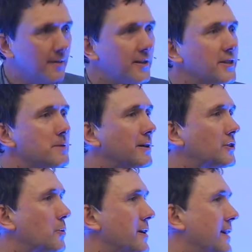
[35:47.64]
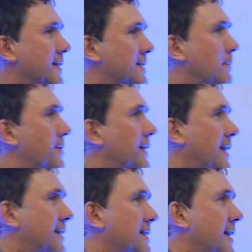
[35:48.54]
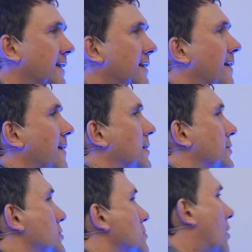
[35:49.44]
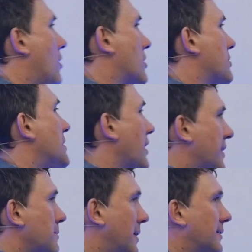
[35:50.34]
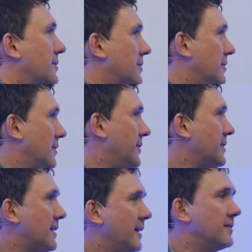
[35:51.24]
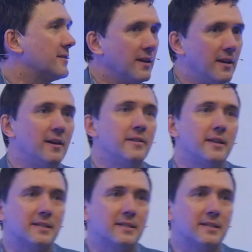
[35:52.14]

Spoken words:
Nothing buttery is something like saying you are nothing but, in this case, the